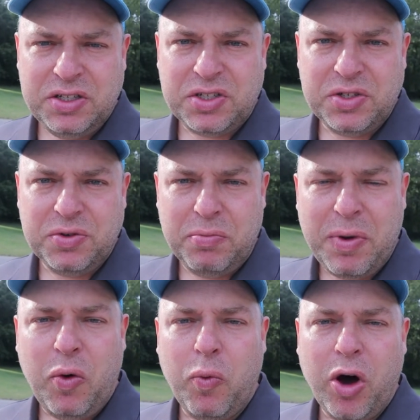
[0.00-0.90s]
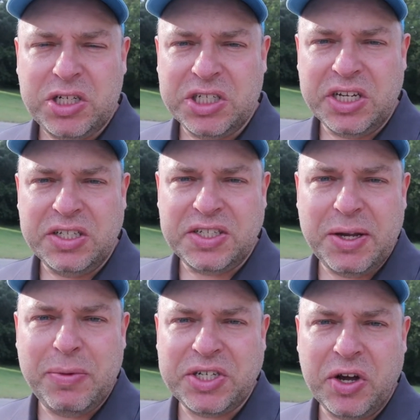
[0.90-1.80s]
to Mount Washington
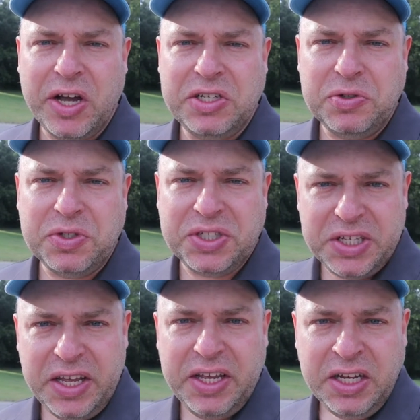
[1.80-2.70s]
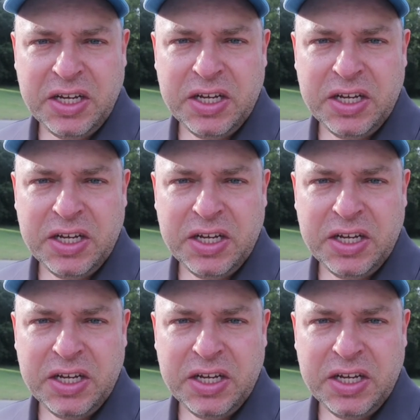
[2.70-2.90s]
Cemetery to see